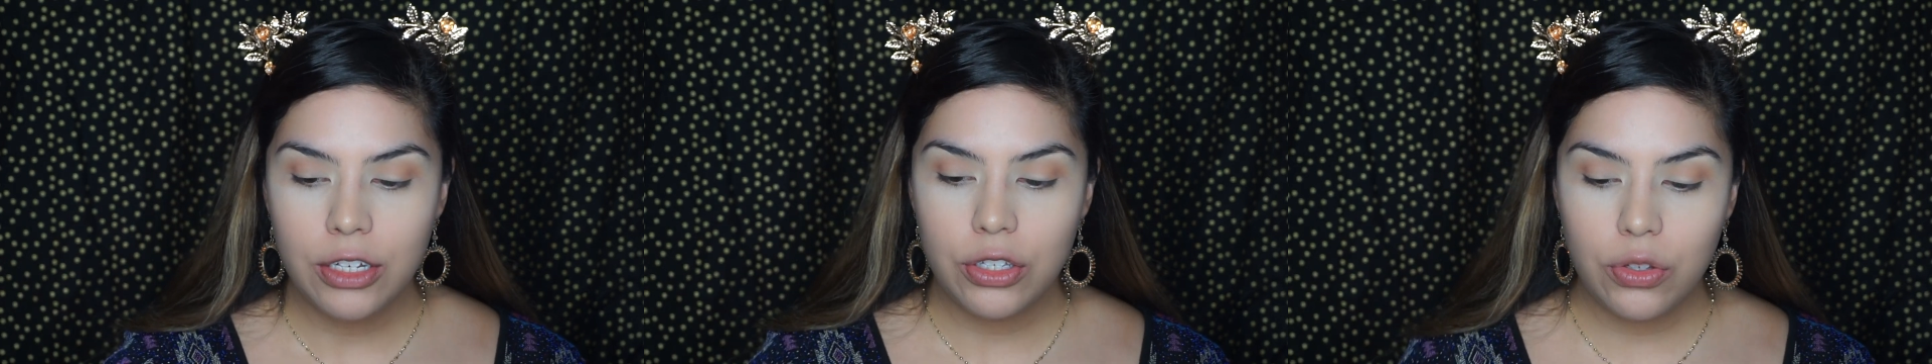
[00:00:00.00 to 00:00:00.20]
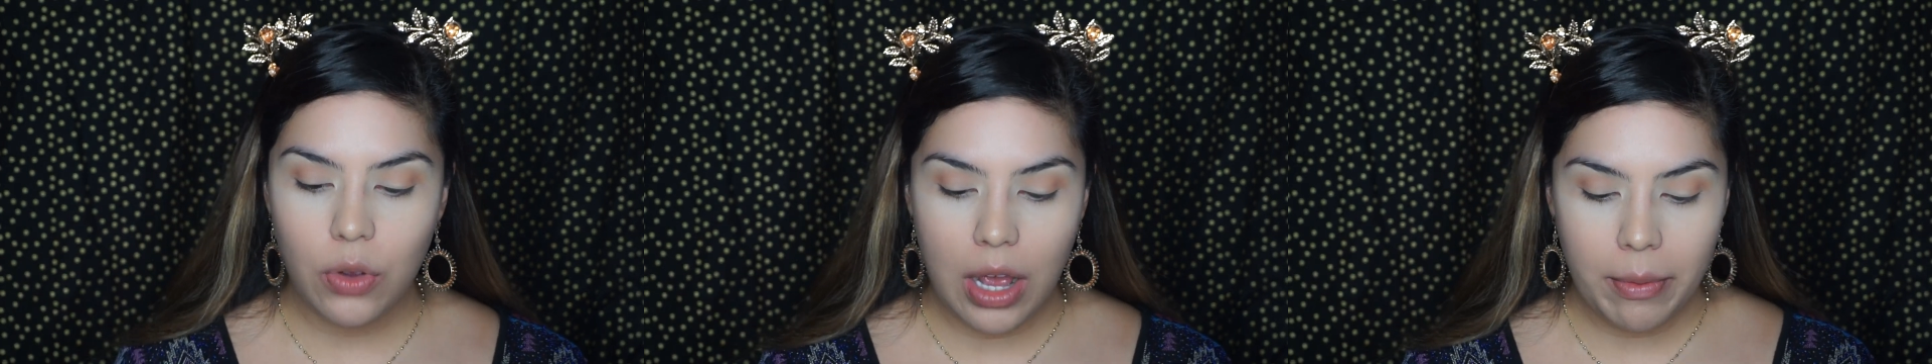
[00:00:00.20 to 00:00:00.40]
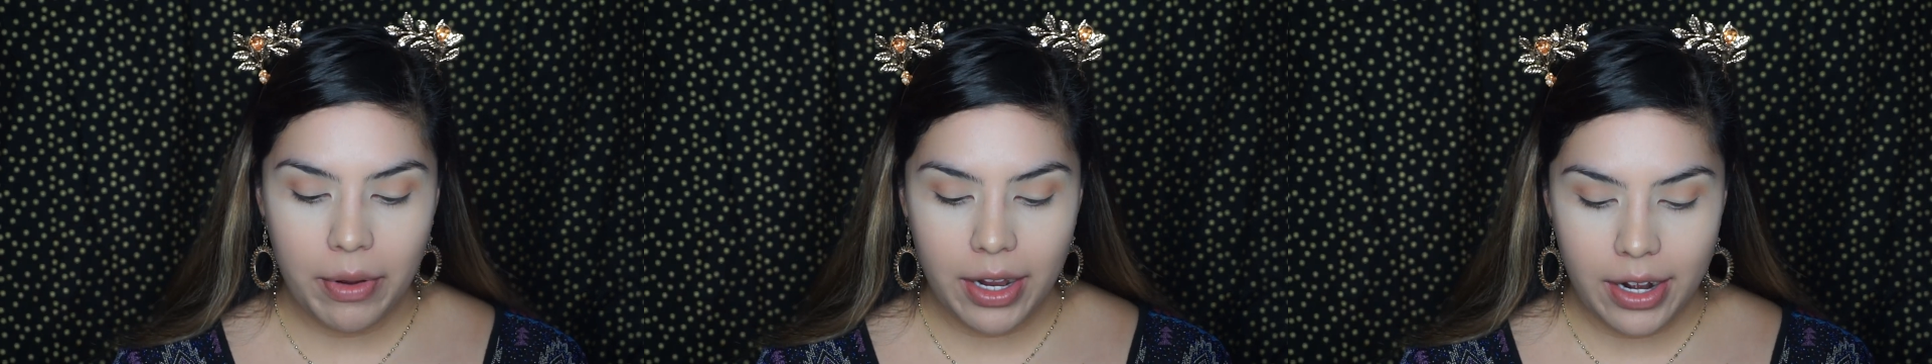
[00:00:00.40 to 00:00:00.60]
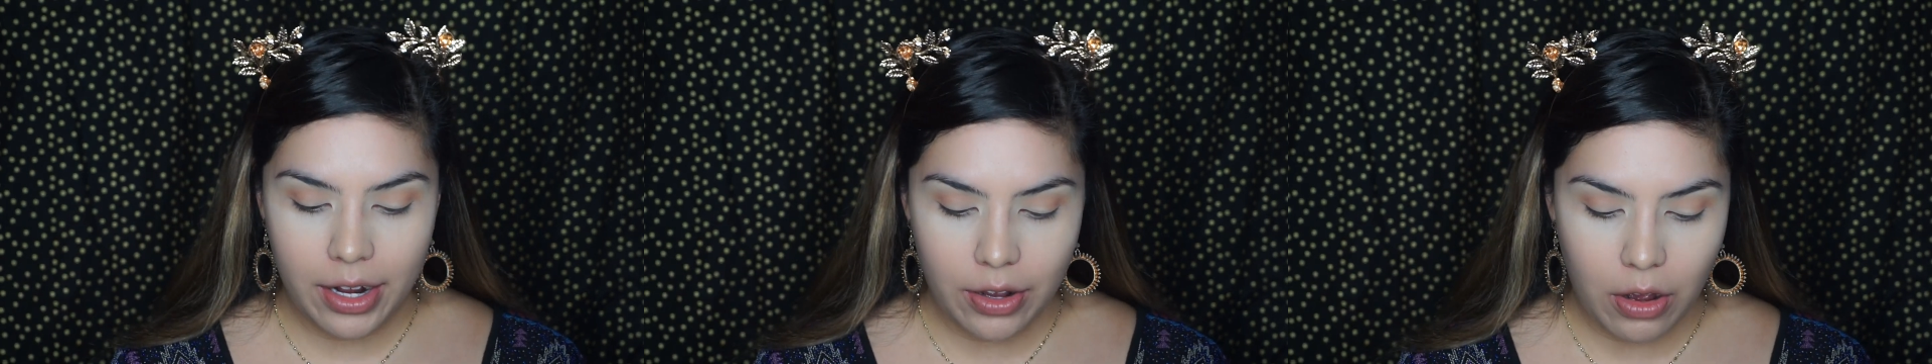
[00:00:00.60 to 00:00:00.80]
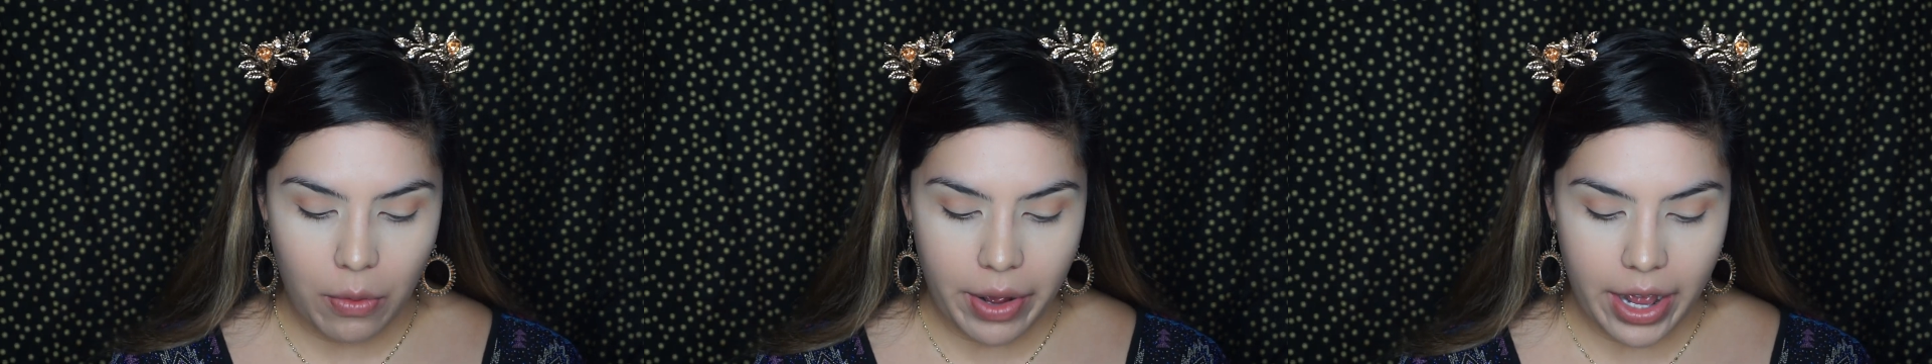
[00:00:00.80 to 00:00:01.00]
So I'm going to
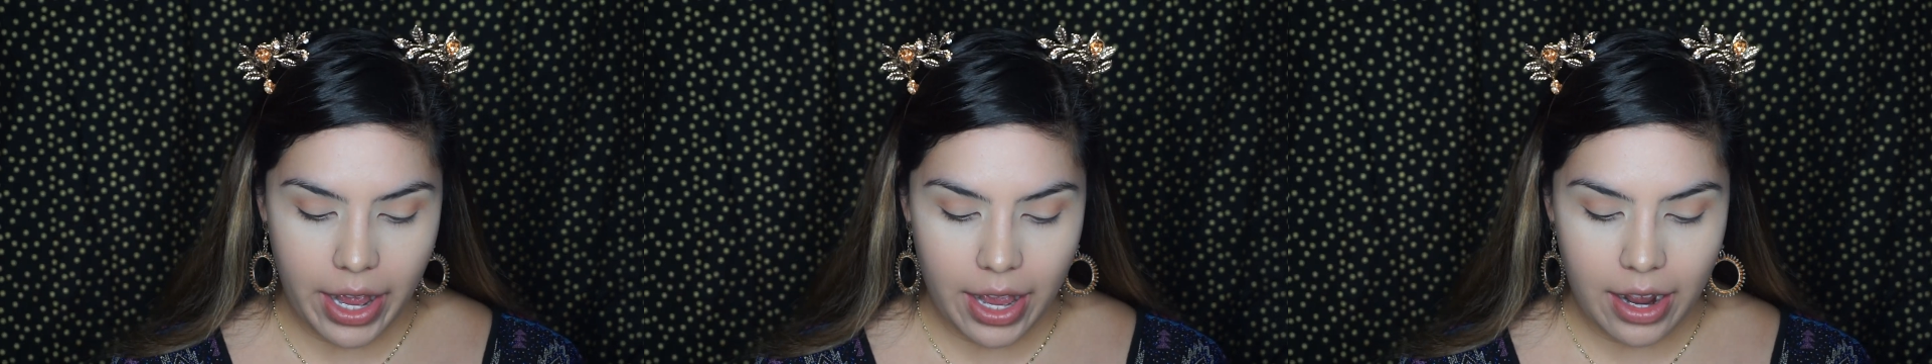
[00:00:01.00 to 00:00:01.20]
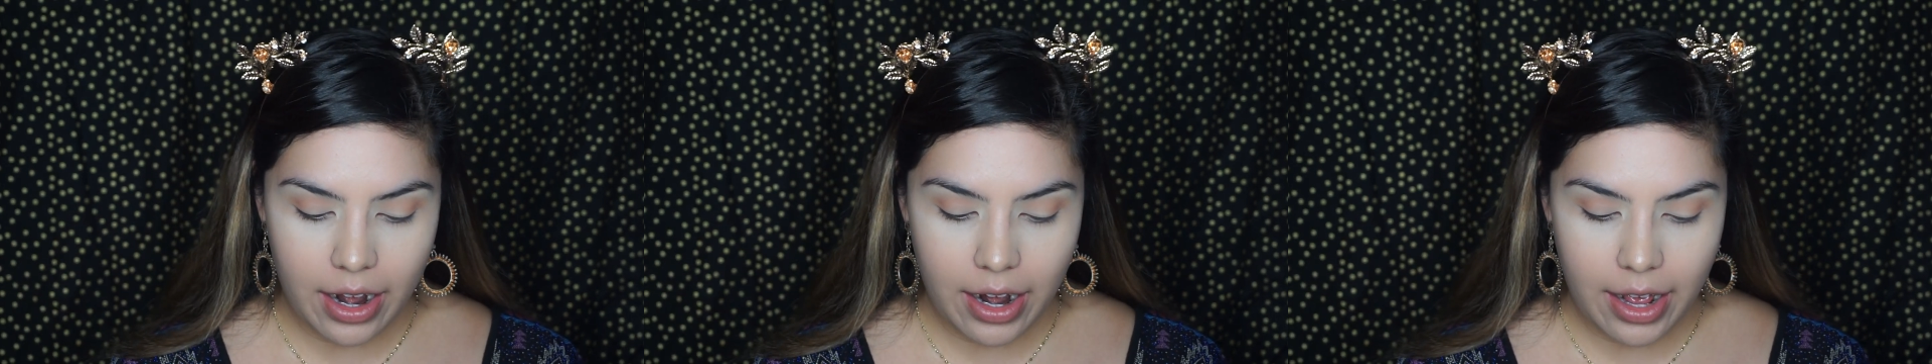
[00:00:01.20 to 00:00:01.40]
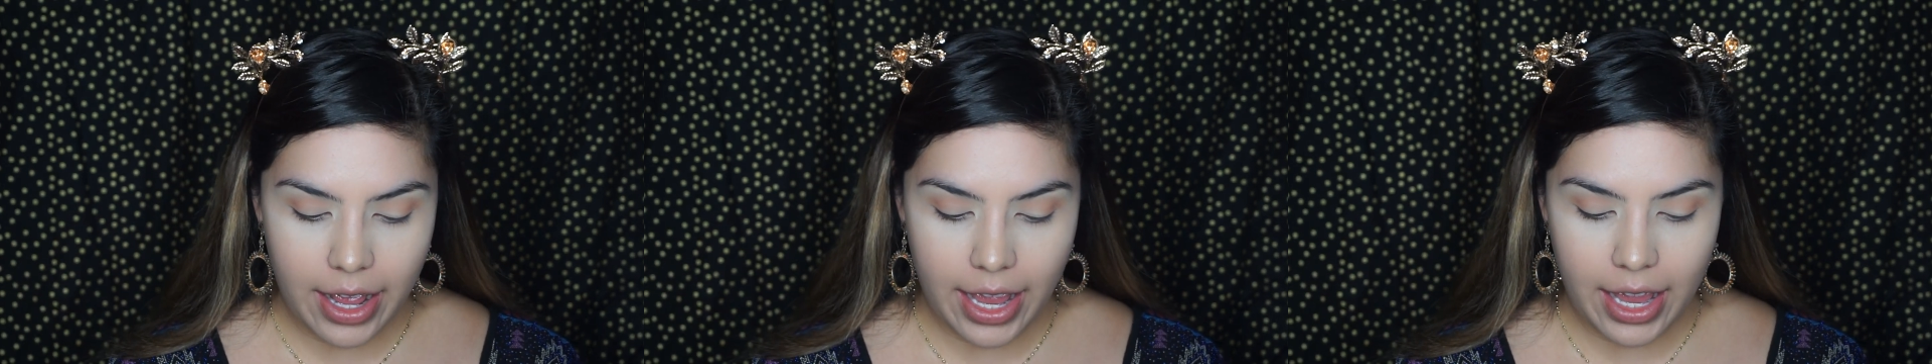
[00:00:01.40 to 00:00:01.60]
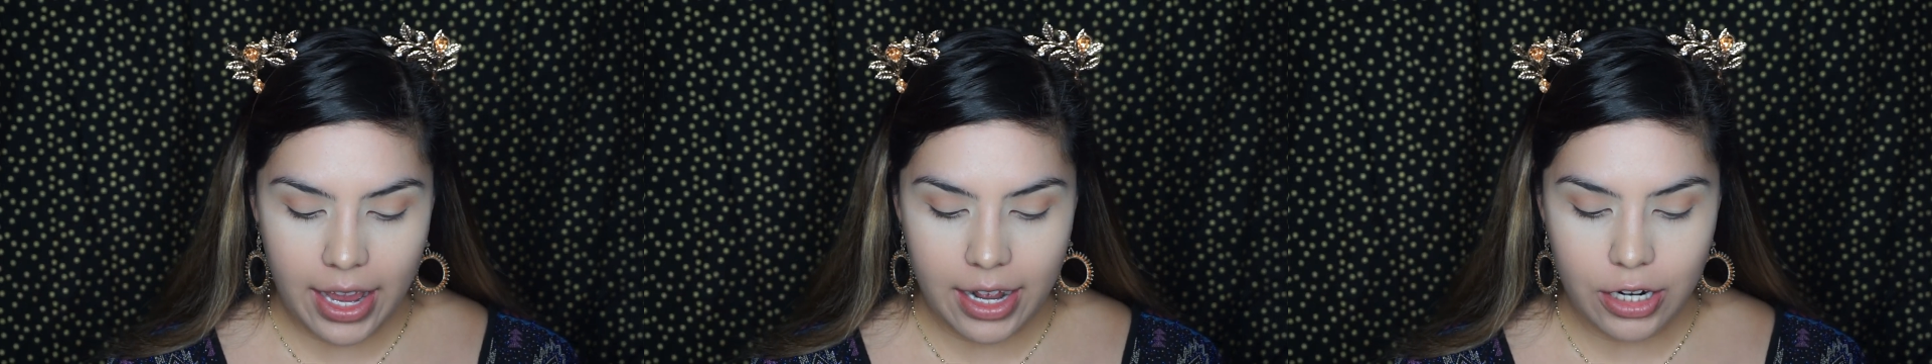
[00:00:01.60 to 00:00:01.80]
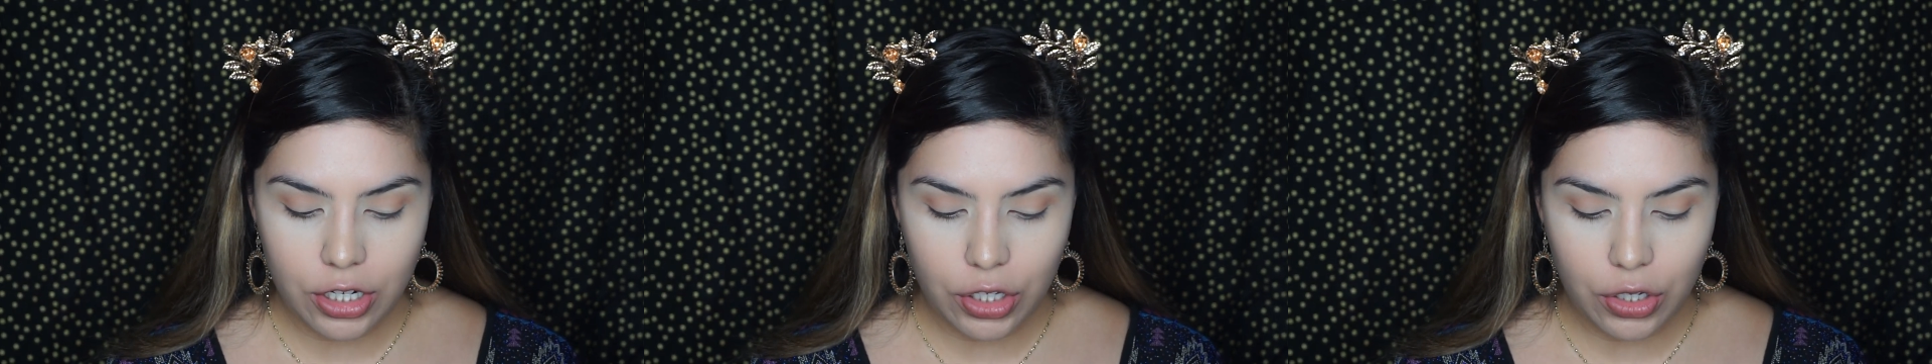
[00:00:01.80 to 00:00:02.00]
go ahead
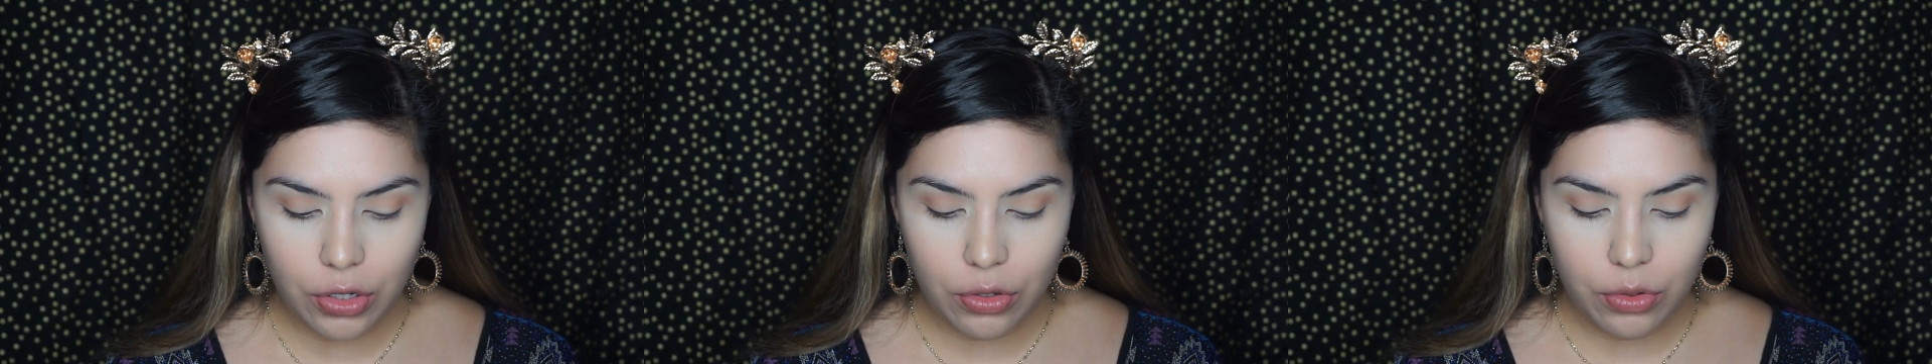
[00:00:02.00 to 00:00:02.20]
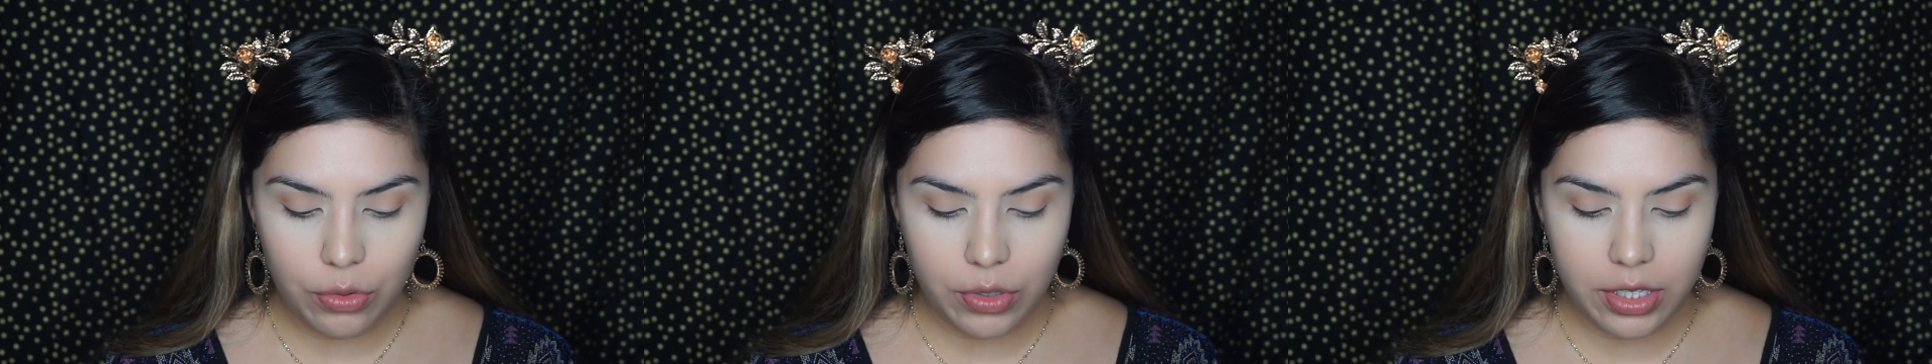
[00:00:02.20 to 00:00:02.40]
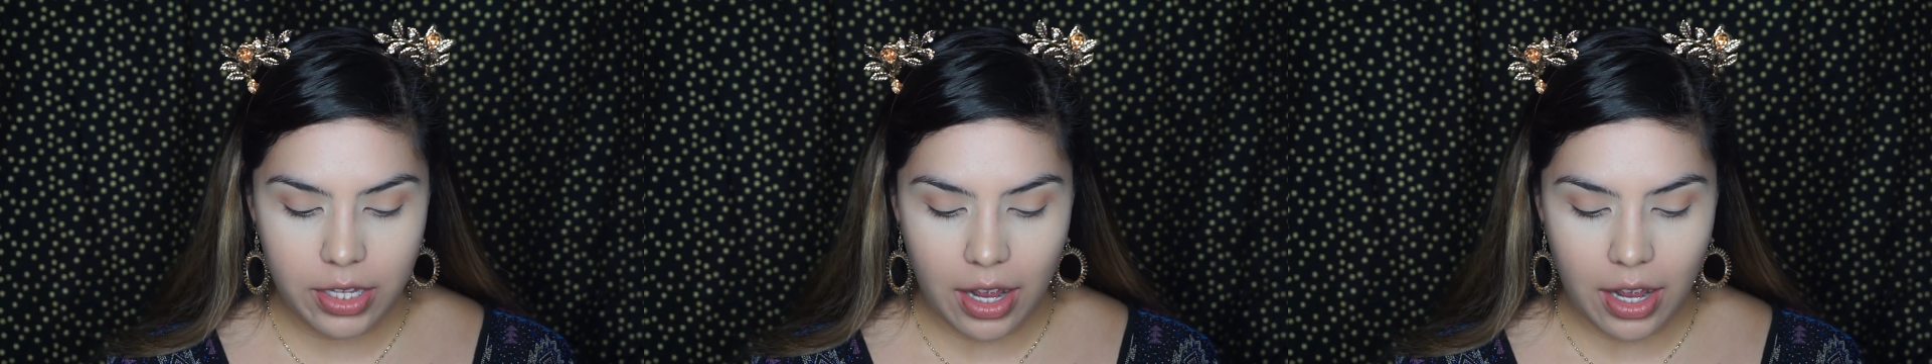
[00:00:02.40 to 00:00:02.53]
and use